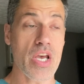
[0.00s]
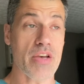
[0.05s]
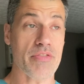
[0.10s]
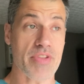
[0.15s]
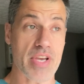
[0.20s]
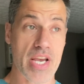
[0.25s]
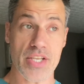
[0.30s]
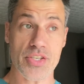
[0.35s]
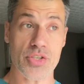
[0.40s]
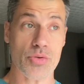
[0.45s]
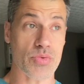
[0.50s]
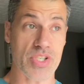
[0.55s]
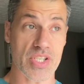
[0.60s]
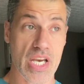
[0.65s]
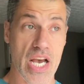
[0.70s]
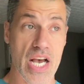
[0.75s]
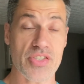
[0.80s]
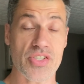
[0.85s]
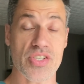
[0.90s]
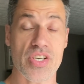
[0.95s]
If the answer was
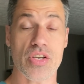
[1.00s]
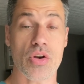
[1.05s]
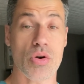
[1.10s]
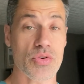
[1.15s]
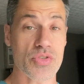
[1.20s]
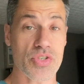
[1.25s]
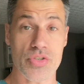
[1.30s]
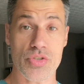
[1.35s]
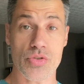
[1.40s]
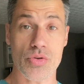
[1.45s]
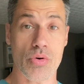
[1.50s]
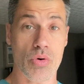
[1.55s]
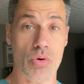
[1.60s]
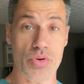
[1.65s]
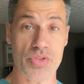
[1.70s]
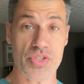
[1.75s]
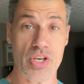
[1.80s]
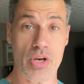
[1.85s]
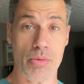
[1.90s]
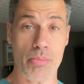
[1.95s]
yes, it goes into a
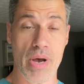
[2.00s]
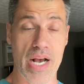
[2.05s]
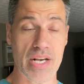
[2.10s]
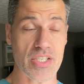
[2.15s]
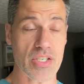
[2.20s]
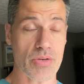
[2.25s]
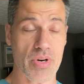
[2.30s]
wholesale box.